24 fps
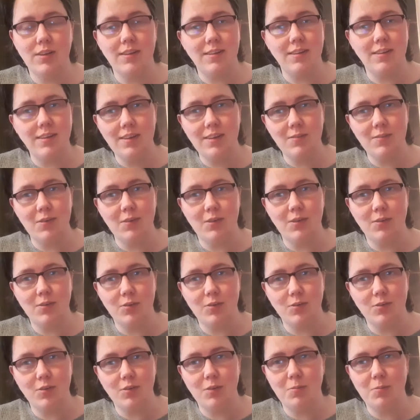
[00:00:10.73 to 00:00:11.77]
in today's video
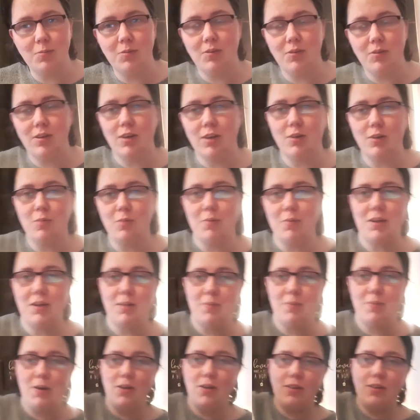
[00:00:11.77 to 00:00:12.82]
I'm going to be doing a little mini
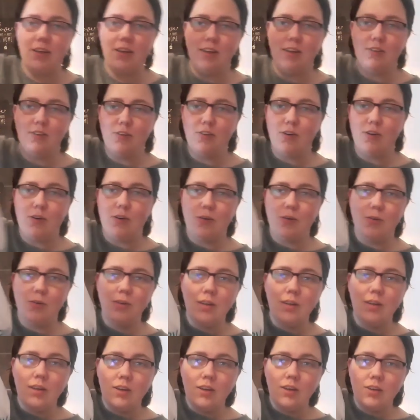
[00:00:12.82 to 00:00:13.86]
Poundland haul.
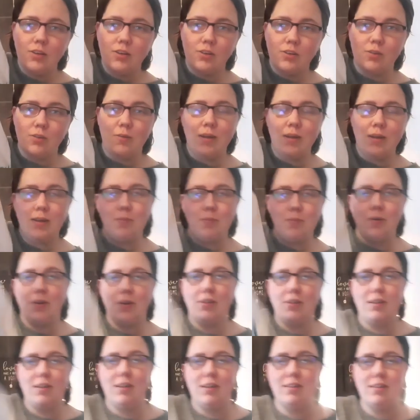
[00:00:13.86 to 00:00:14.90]
So I went to
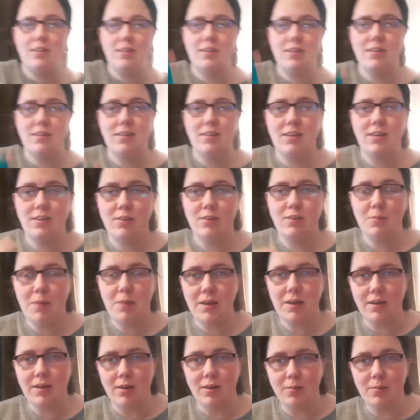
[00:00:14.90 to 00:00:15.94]
Poundland the other day to
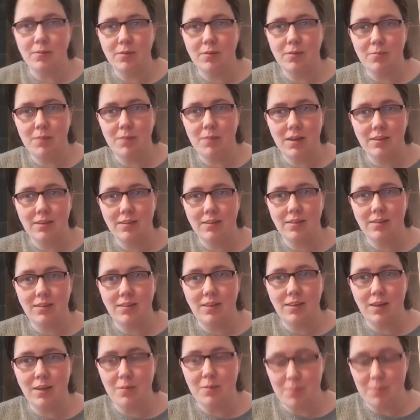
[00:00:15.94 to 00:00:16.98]
pick up some masking
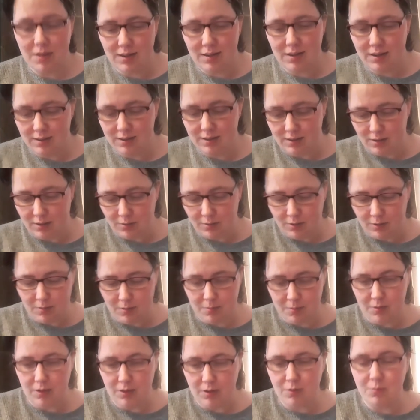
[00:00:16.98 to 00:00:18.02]
tape and ended up
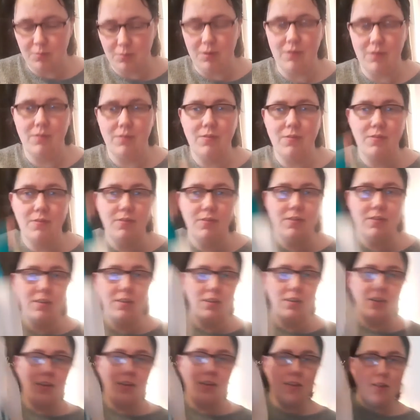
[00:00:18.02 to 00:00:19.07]
coming out with
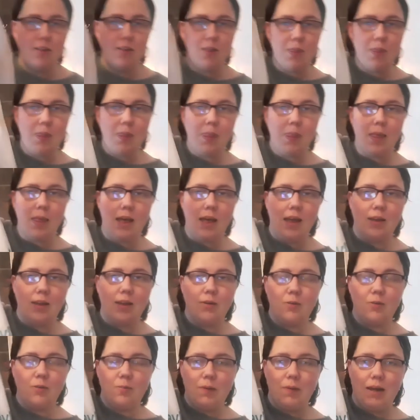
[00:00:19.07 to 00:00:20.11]
a
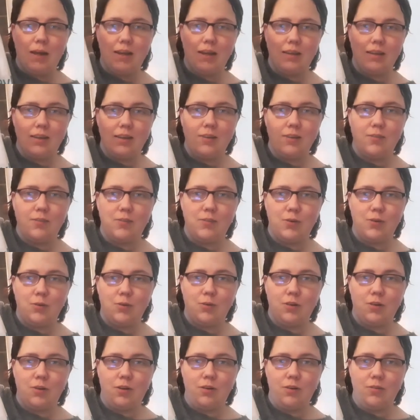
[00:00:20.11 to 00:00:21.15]
little bag
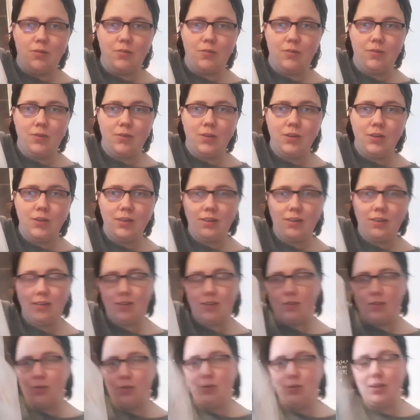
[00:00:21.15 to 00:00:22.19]
full of
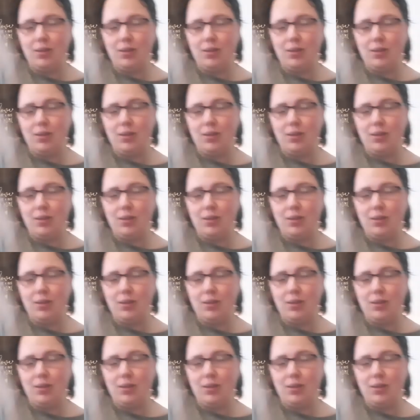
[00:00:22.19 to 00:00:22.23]
goodies. So